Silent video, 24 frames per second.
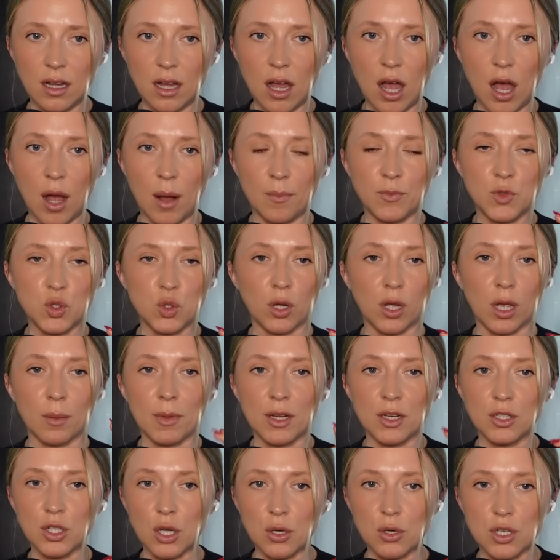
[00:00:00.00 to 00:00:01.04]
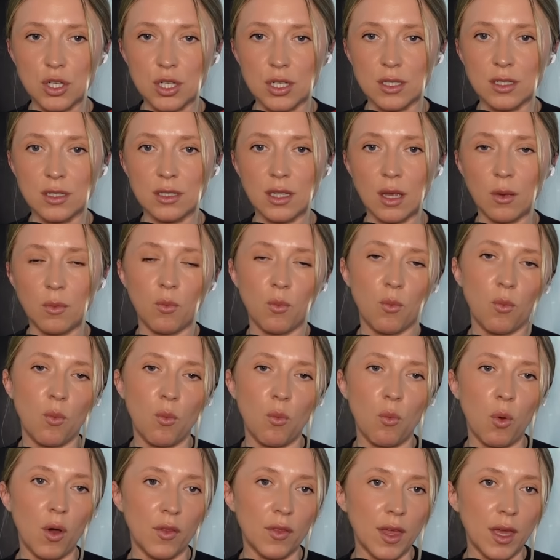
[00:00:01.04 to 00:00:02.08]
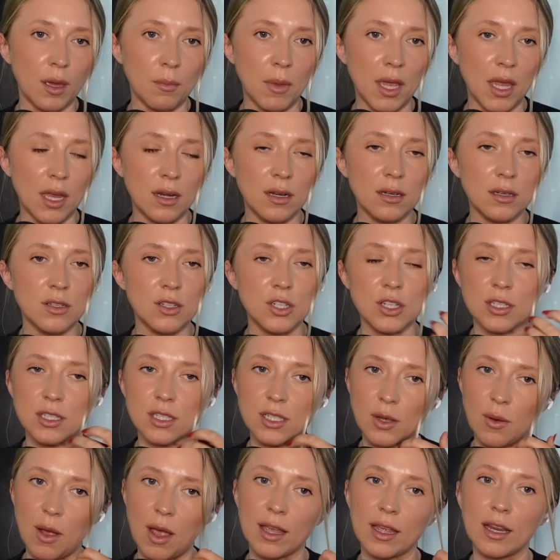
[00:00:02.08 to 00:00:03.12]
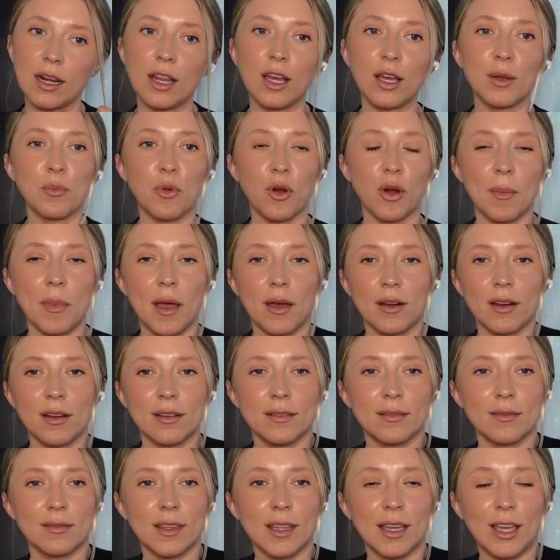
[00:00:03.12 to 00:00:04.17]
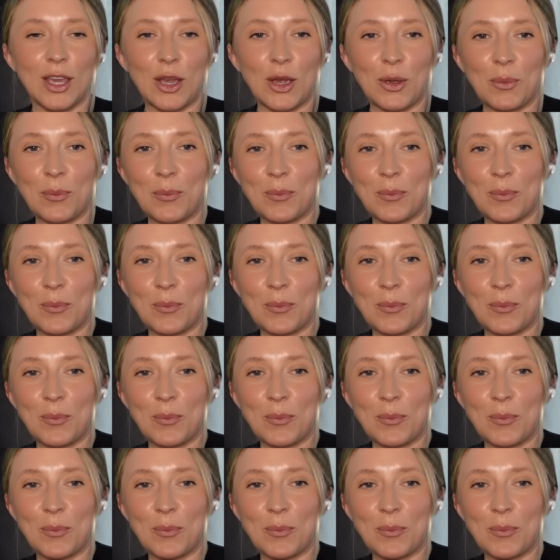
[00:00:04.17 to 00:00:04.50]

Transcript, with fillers: um, talking about doshas and what they mean, just so I can learn more about it? Thank you.